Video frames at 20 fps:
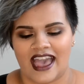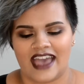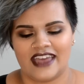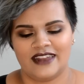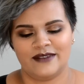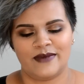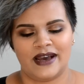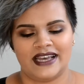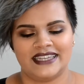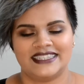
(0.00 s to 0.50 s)

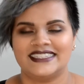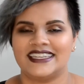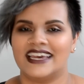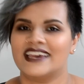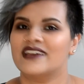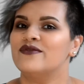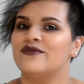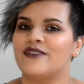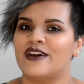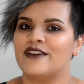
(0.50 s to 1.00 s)
And my
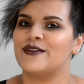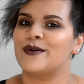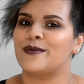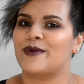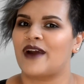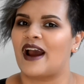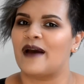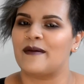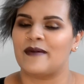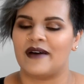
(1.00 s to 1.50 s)
second favorite
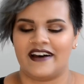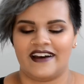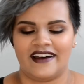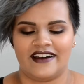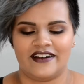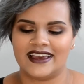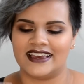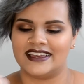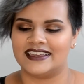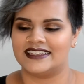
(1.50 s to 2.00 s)

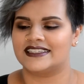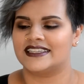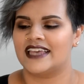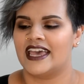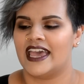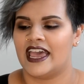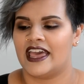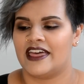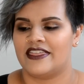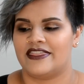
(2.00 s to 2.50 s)
primer is
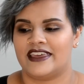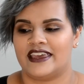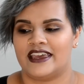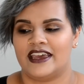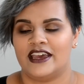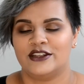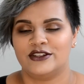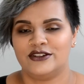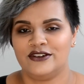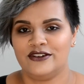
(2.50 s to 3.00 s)
the
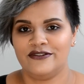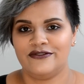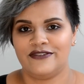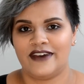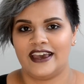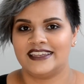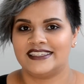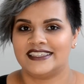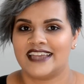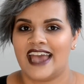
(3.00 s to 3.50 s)
Too Faced